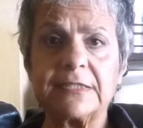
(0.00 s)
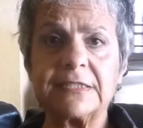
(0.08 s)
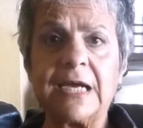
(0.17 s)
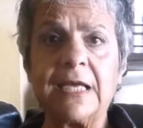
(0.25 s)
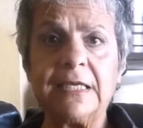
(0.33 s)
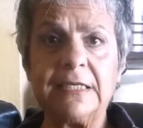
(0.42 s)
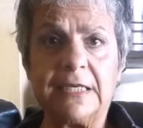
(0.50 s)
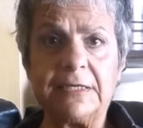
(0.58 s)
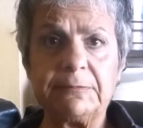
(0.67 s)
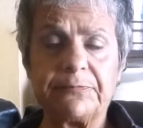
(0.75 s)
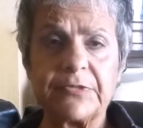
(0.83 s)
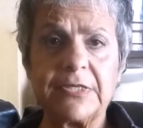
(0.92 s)
tahini.
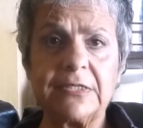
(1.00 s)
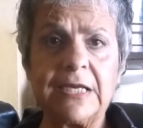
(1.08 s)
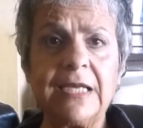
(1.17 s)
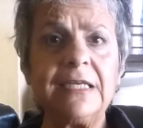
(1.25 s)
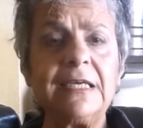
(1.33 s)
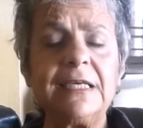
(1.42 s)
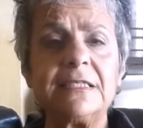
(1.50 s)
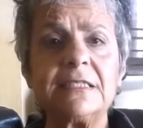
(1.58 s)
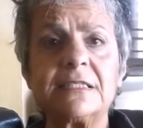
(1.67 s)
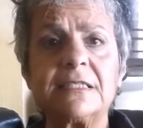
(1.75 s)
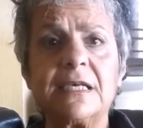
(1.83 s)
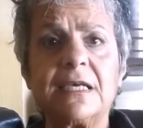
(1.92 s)
Tahini
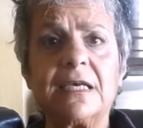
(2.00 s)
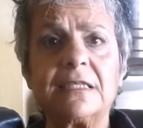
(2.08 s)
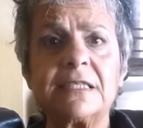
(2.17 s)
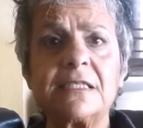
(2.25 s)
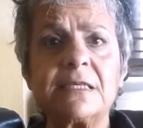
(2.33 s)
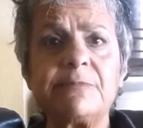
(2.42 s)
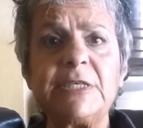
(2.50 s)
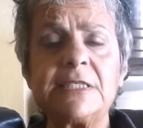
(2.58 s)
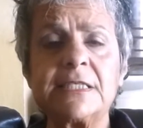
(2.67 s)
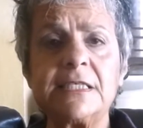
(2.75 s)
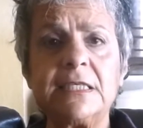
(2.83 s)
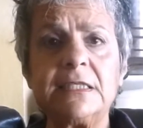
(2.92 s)
is sesame
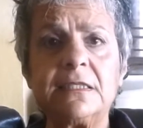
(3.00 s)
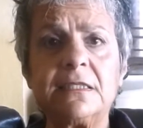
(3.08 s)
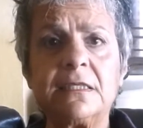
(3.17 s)
seed